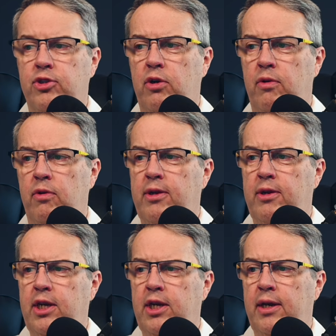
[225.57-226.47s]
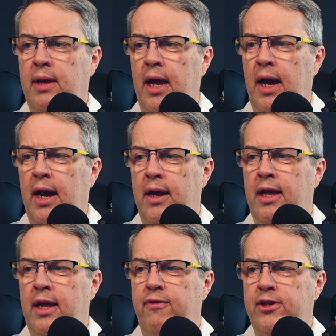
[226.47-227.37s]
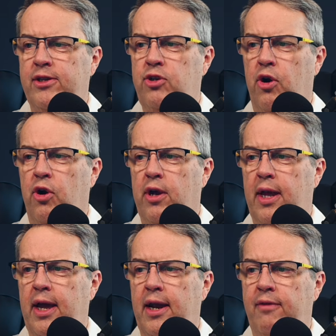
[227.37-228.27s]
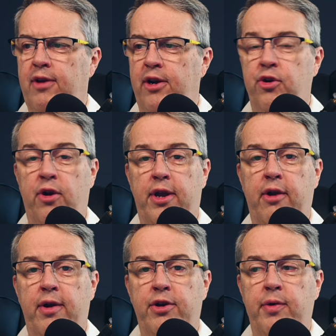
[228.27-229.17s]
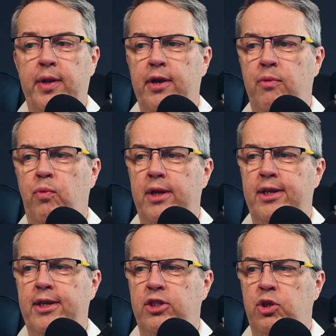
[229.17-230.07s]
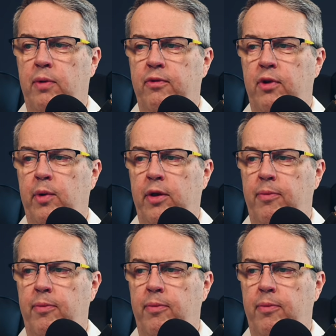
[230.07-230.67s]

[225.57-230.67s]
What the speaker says: So you can see if it's dark and I've got a dark character in there, well, it doesn't show up very well.